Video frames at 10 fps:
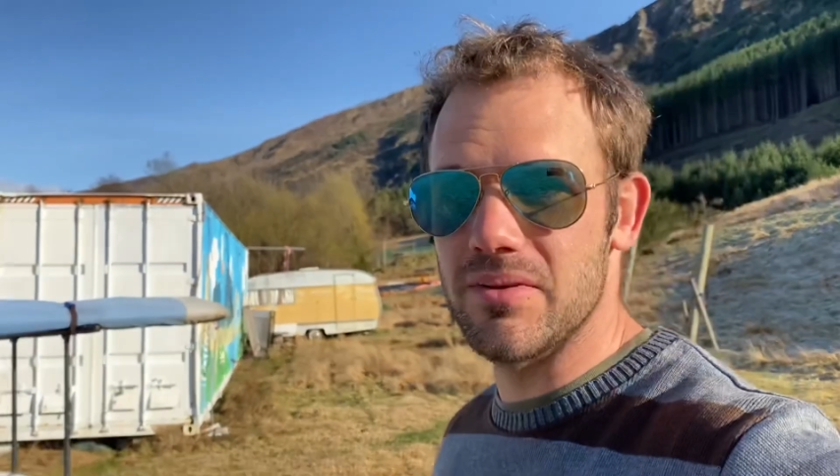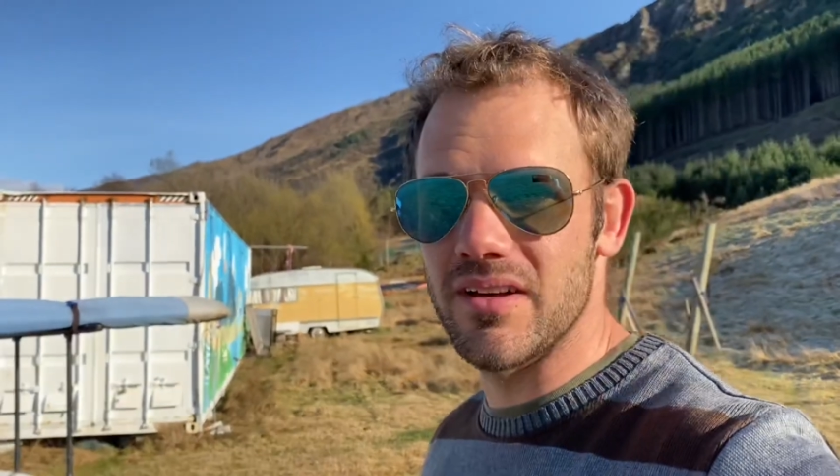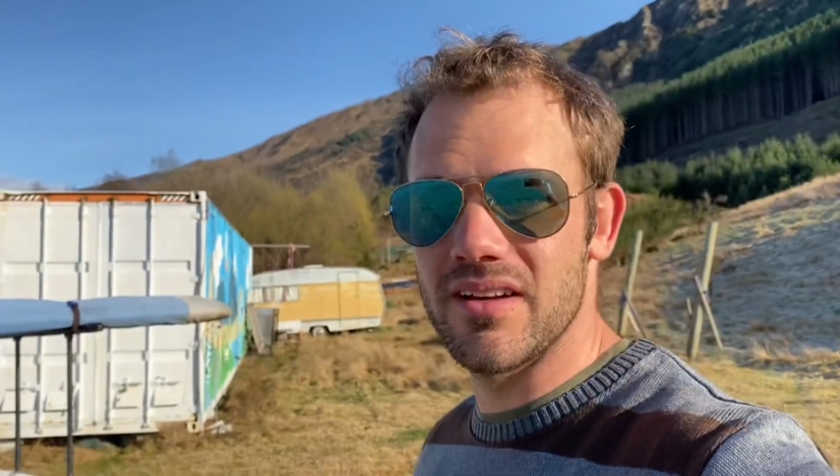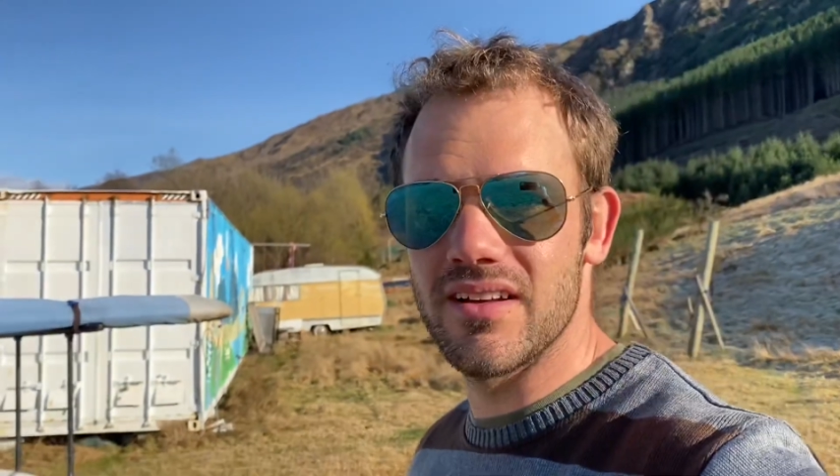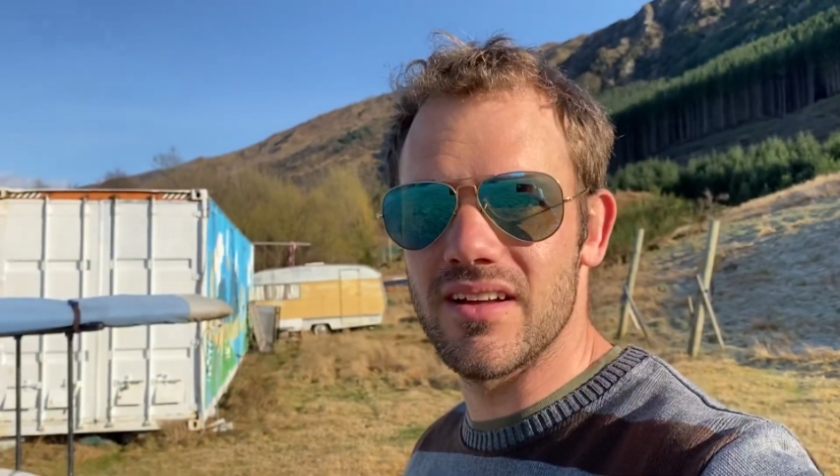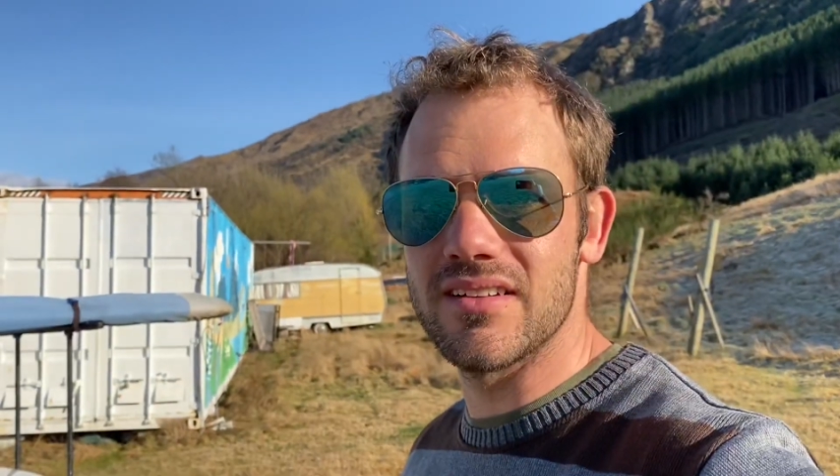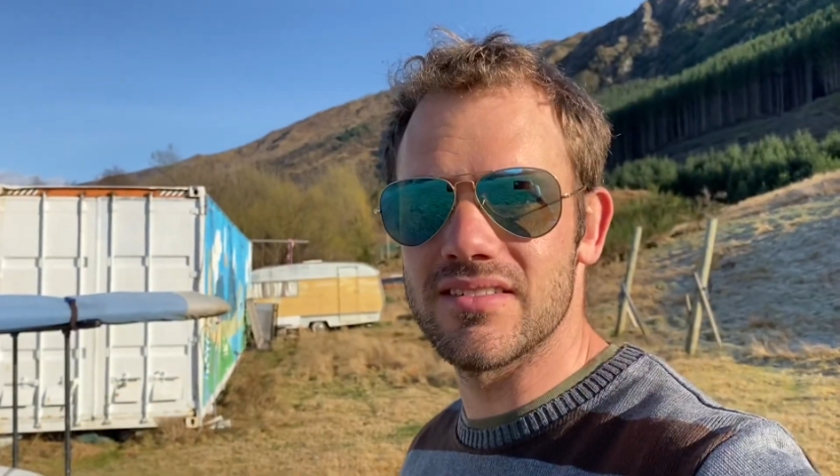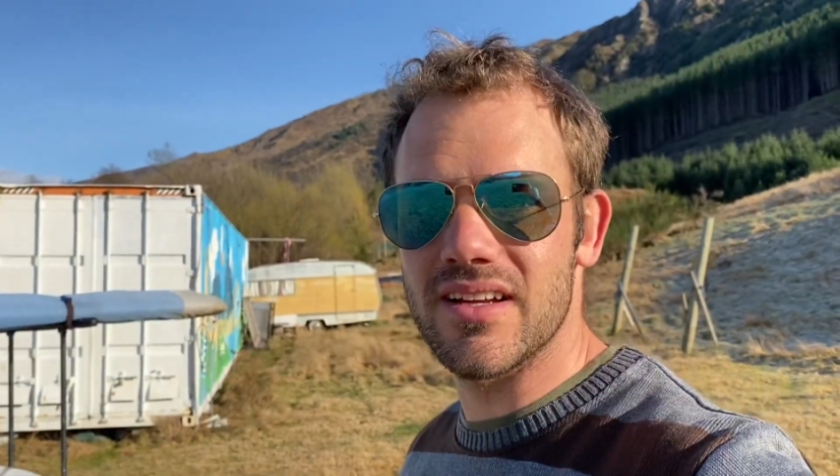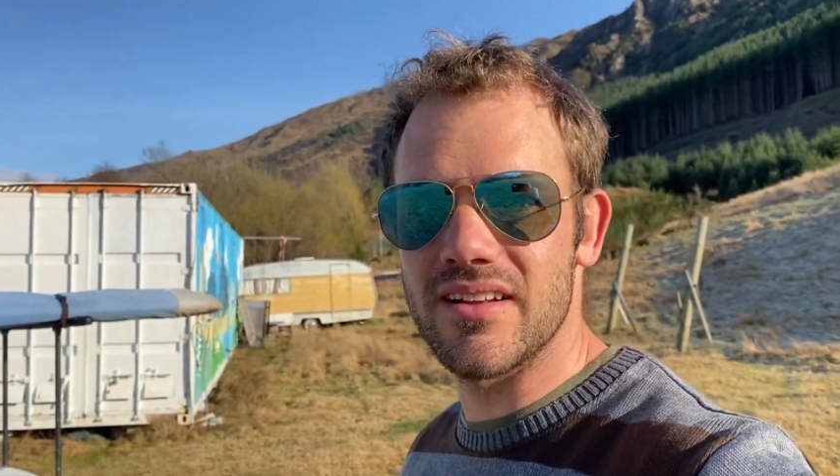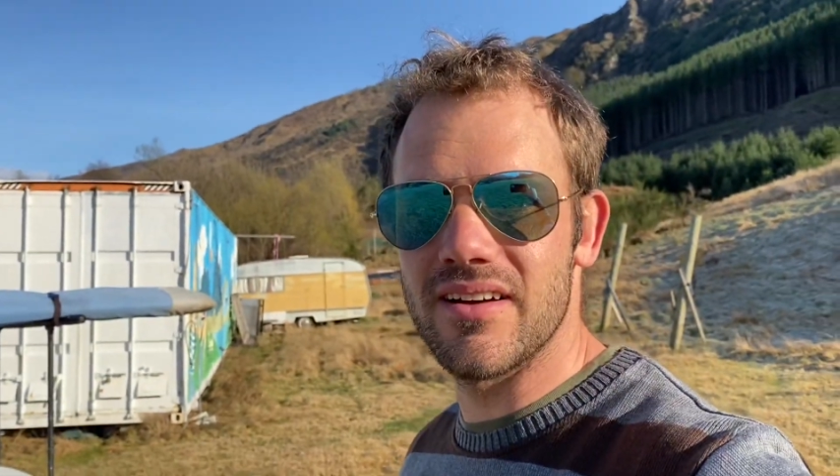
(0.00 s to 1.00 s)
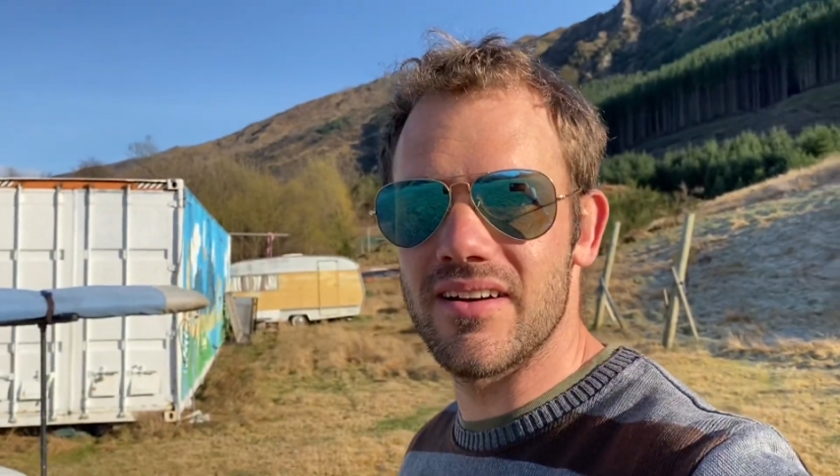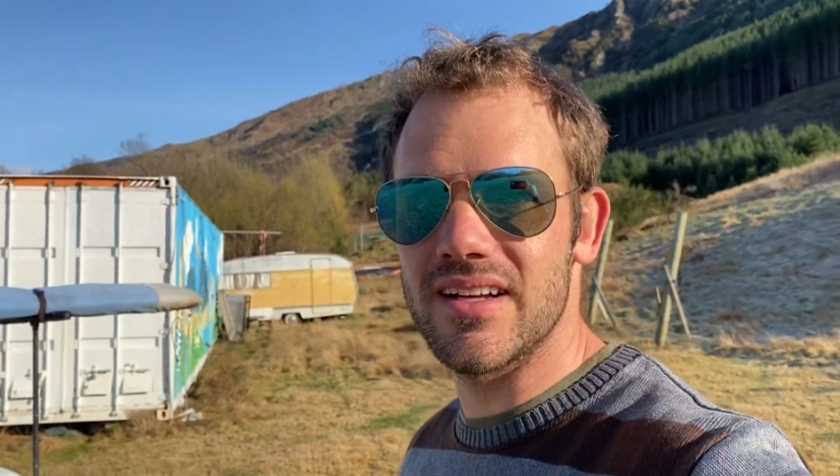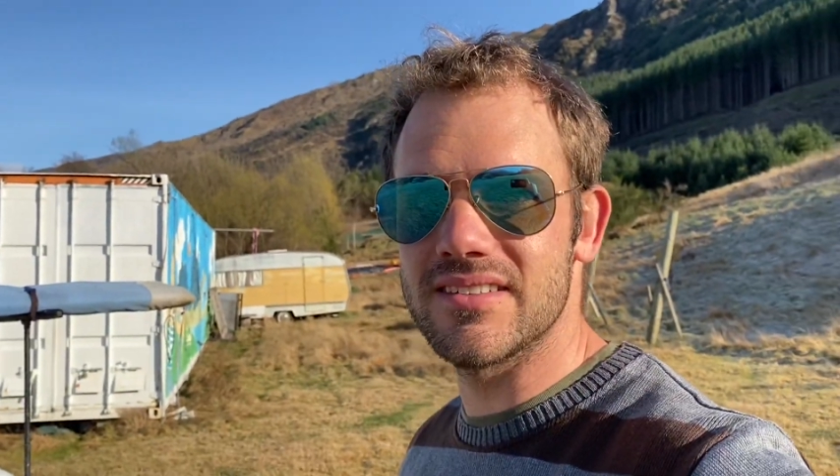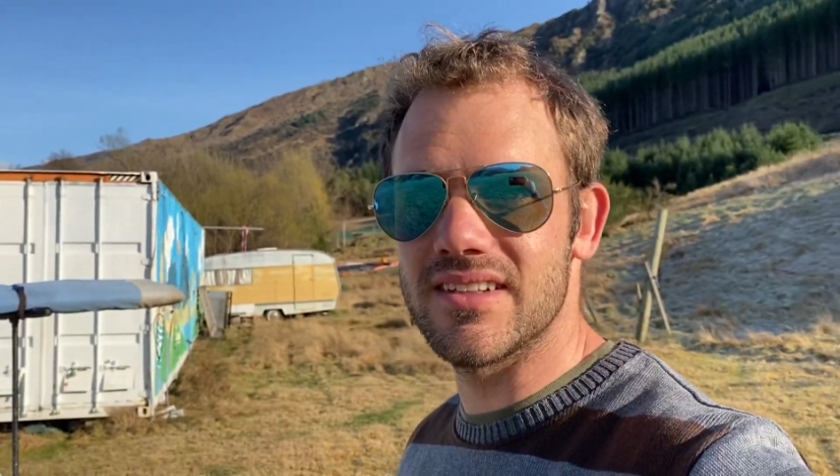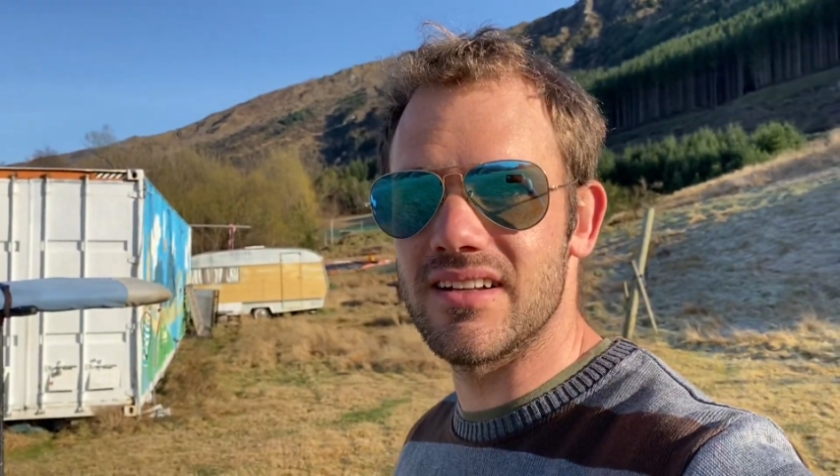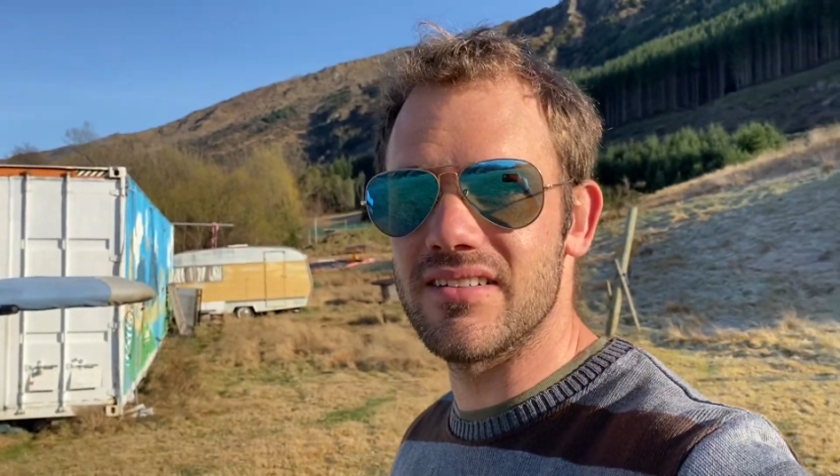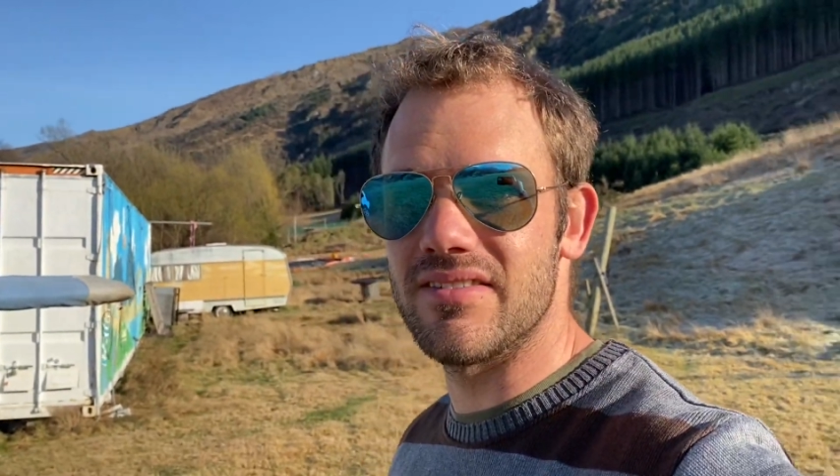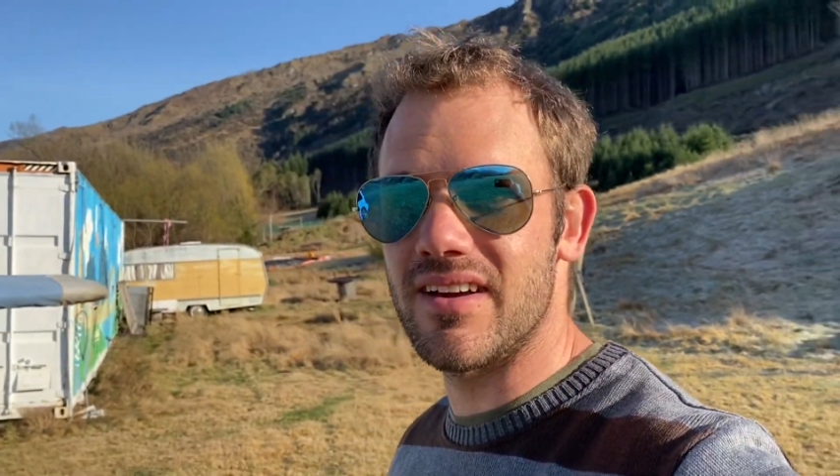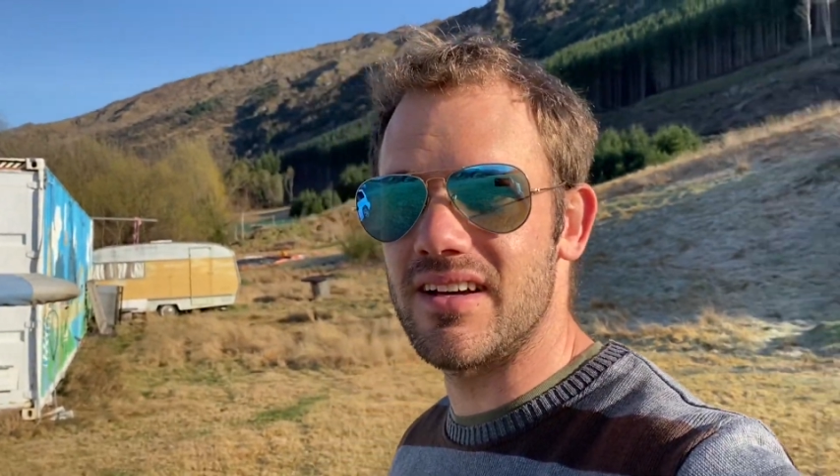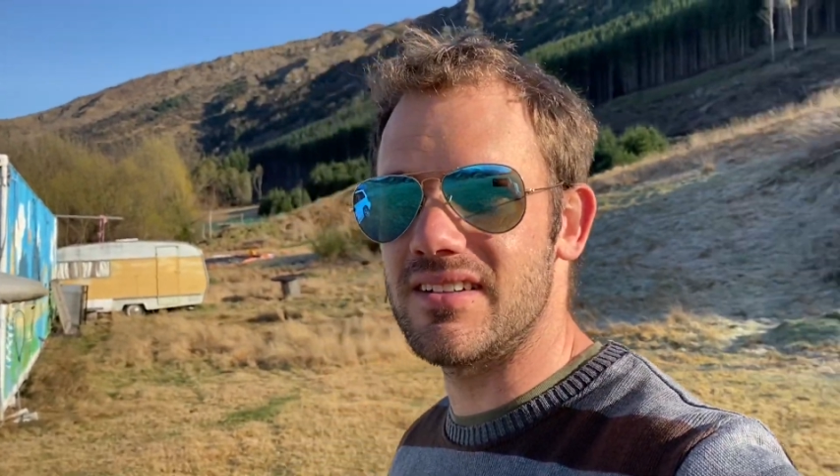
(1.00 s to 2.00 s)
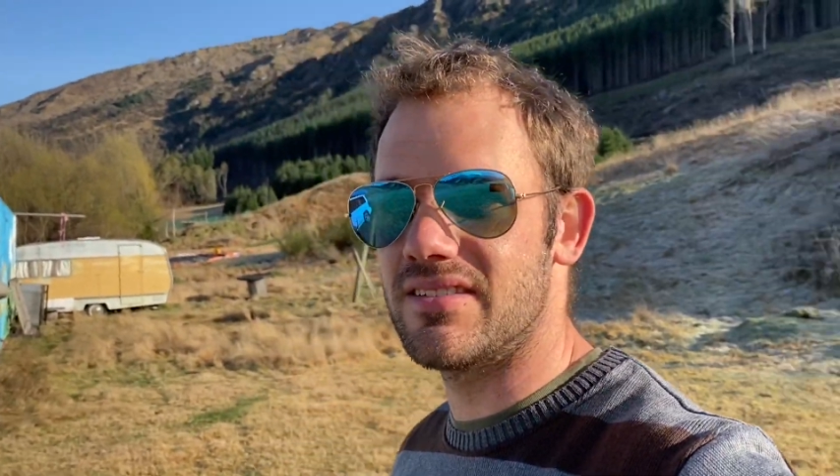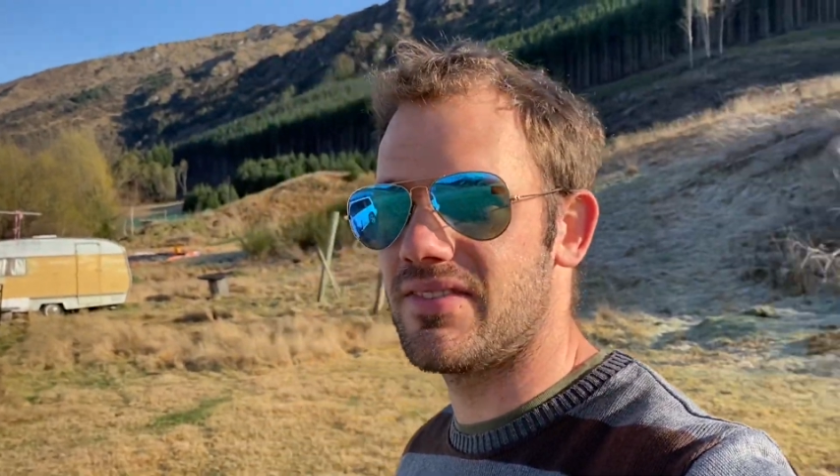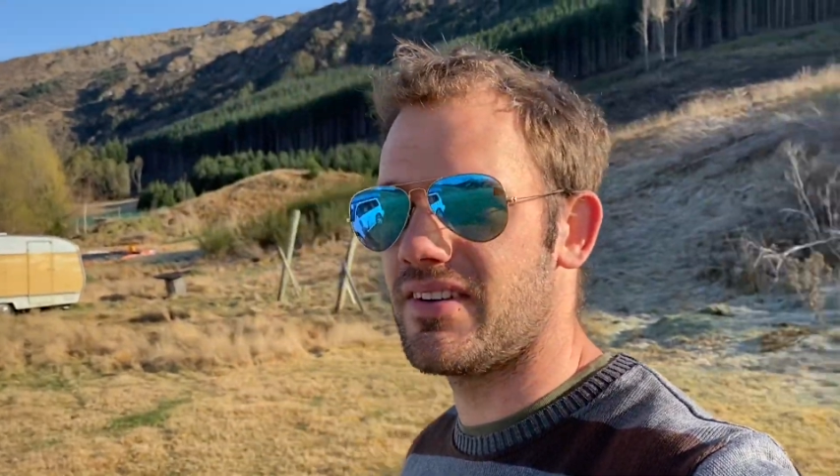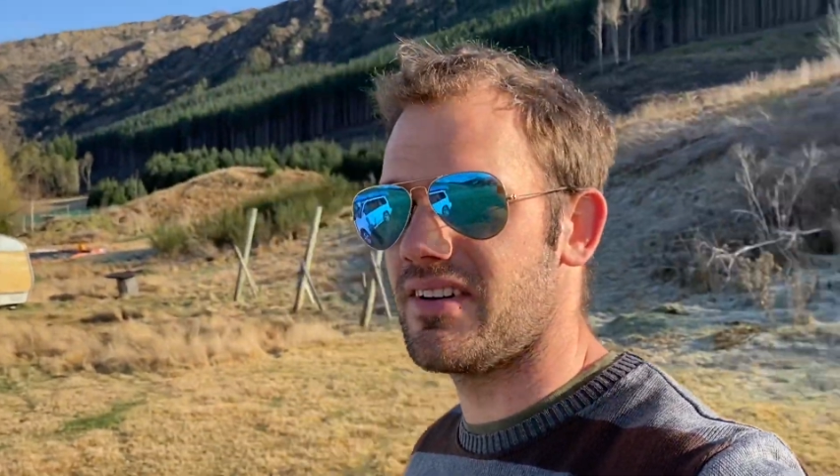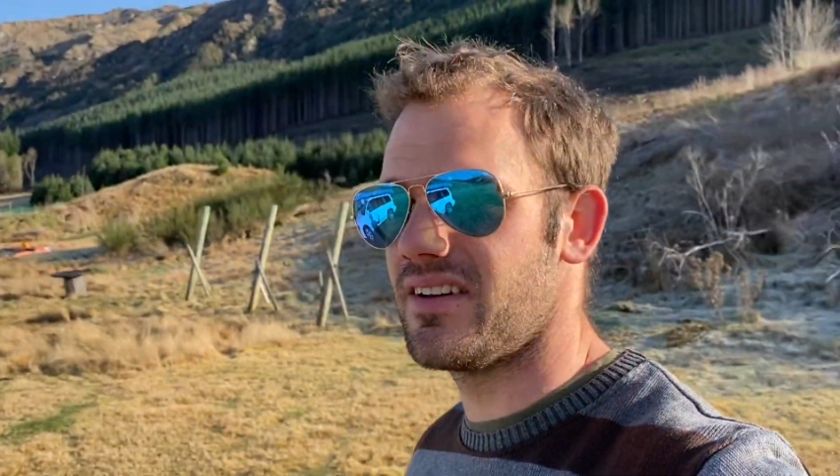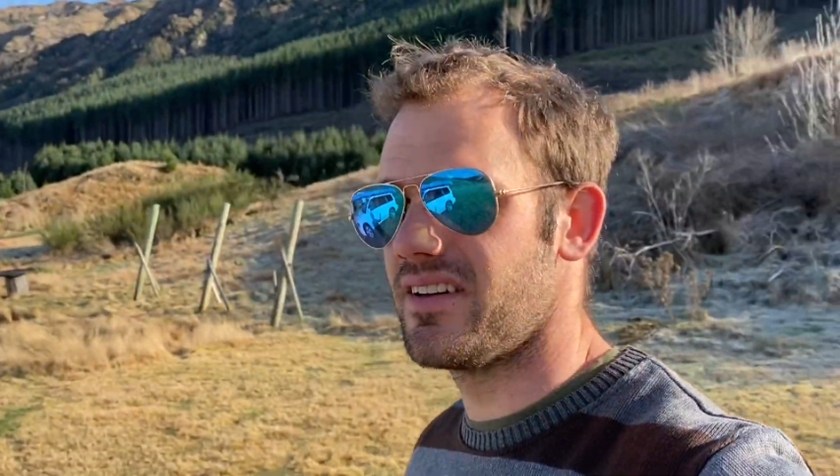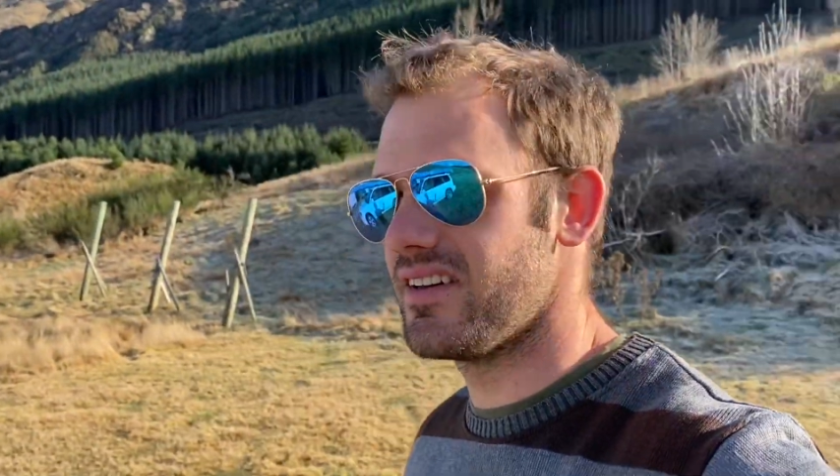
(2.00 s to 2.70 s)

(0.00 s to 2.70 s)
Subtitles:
but it's had no extended flights for